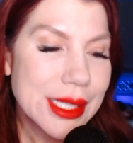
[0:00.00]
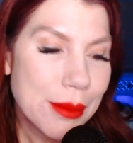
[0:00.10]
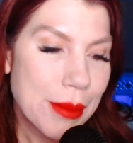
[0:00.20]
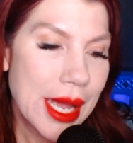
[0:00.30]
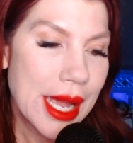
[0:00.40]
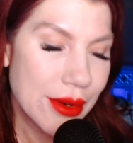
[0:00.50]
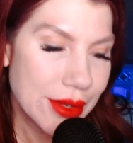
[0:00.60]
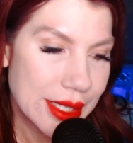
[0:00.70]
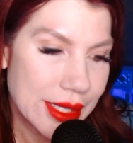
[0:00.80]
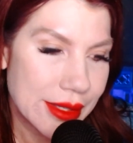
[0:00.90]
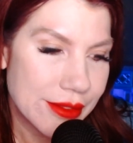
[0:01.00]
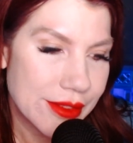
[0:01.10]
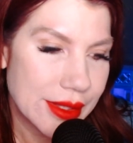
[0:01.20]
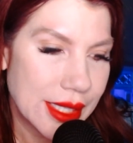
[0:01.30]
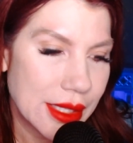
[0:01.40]
imperative
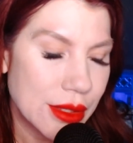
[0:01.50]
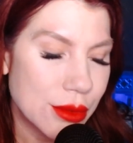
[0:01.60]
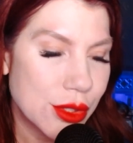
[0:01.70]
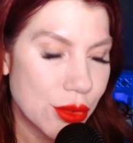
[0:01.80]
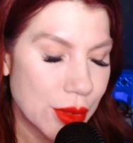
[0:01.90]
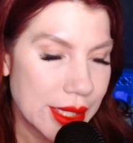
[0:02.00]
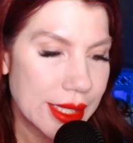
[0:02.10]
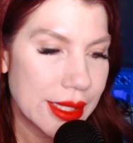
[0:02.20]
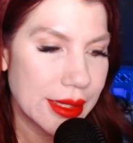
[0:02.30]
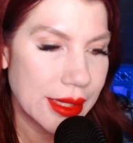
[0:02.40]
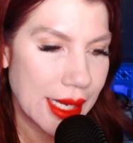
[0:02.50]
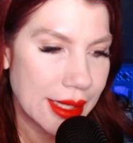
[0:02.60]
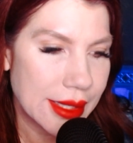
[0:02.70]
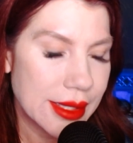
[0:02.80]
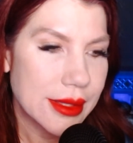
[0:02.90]
that you treat it
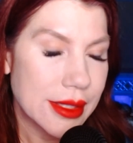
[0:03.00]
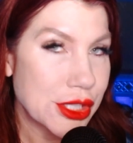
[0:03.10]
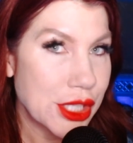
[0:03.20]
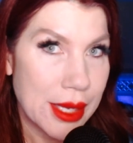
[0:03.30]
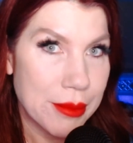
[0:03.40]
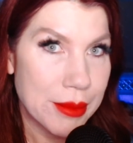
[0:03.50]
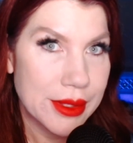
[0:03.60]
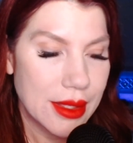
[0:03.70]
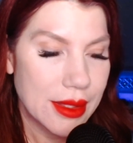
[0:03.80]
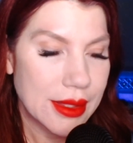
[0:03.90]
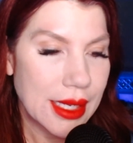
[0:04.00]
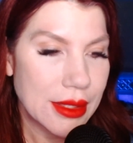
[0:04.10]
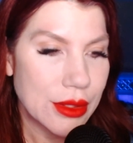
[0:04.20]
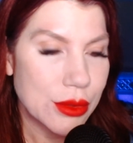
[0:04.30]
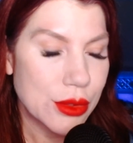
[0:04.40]
like the gem,
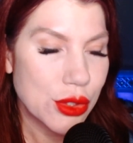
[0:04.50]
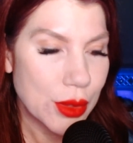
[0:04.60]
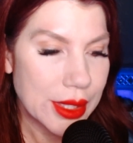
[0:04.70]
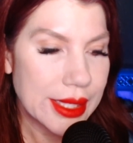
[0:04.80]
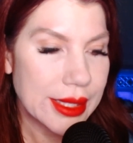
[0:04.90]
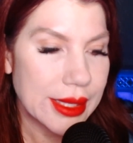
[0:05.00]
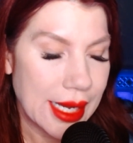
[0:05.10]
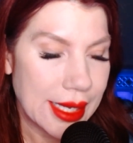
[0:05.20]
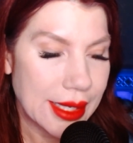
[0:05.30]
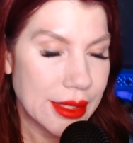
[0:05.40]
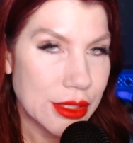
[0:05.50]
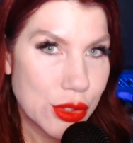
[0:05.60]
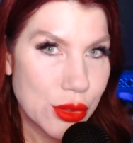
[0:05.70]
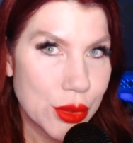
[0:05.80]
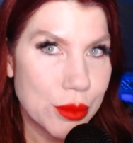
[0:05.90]
that you treat it like the
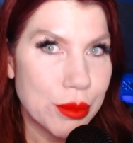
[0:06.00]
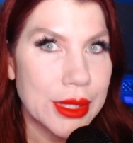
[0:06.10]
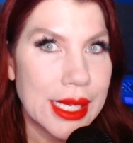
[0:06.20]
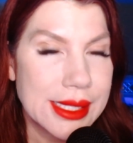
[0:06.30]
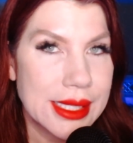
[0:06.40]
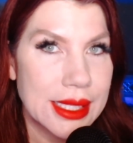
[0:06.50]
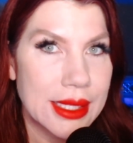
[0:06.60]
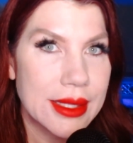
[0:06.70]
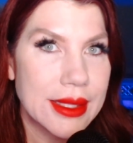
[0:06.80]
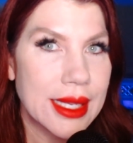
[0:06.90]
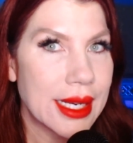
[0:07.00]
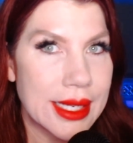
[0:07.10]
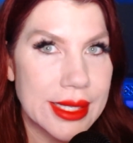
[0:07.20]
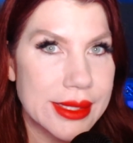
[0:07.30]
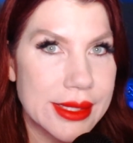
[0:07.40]
true blessing that
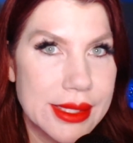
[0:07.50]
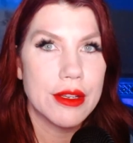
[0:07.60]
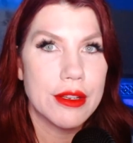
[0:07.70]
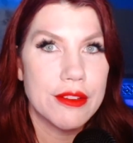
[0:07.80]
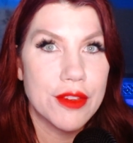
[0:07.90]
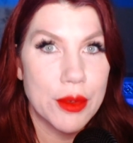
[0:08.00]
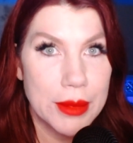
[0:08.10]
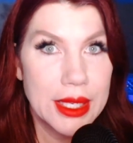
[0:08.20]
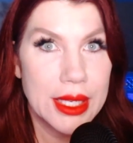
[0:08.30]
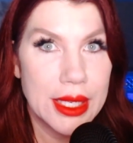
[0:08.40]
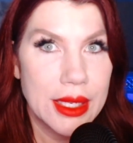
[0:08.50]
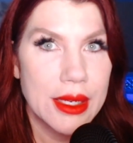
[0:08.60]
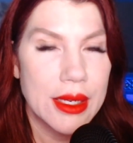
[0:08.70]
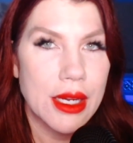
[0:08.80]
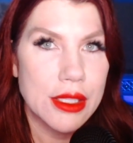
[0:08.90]
it is. For me,
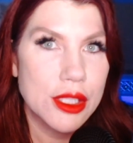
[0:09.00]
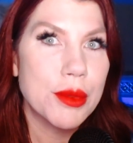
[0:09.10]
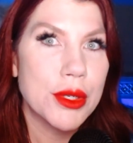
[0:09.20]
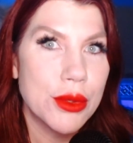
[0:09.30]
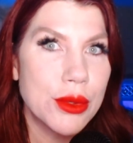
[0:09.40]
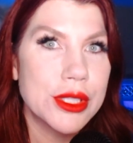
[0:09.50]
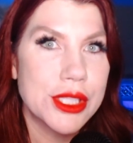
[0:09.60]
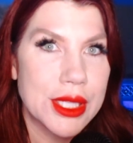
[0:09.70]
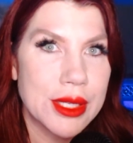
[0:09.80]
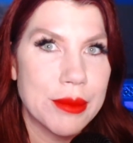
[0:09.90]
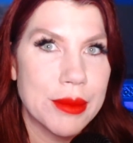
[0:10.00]
entrepreneurship,